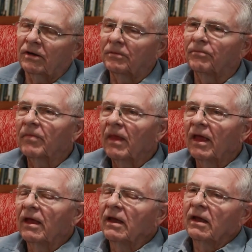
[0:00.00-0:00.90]
And
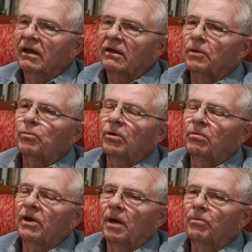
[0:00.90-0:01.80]
they put
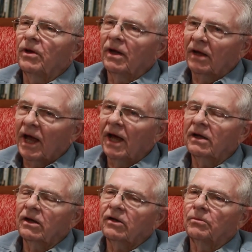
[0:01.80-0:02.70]
me up in an
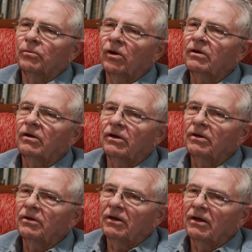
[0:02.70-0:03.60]
attic in
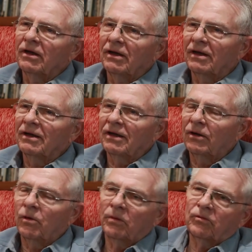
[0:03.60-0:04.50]
Brooklyn,
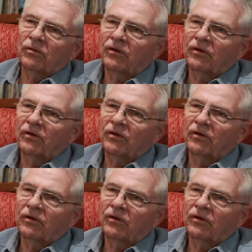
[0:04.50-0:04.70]
equipped with